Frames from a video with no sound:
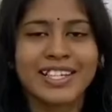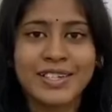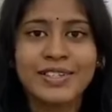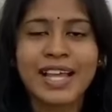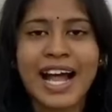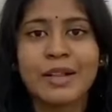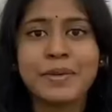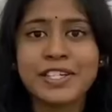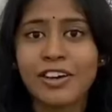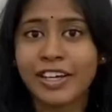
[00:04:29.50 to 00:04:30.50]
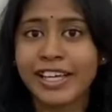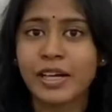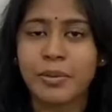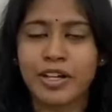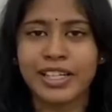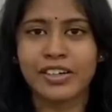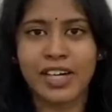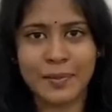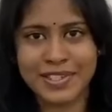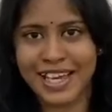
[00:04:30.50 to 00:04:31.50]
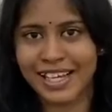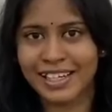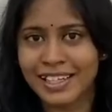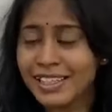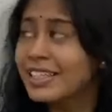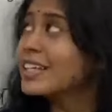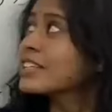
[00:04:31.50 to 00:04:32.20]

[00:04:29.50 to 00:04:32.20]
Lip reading: so I'll be talking about the Krebs cycle.